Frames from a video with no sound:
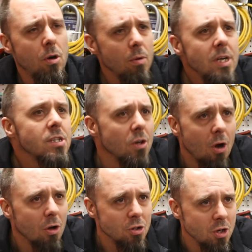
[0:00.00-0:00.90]
no reason
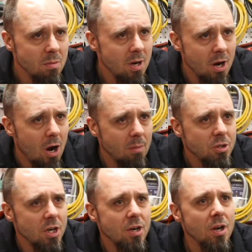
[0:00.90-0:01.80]
college shouldn't be an
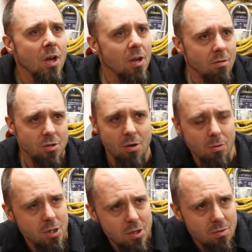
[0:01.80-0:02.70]
option. There was no
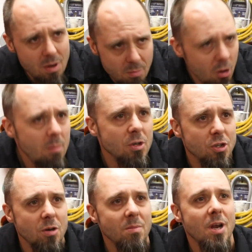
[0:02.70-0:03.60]
reason employment
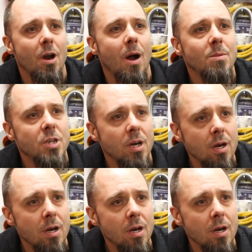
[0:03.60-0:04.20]
shouldn't be an option.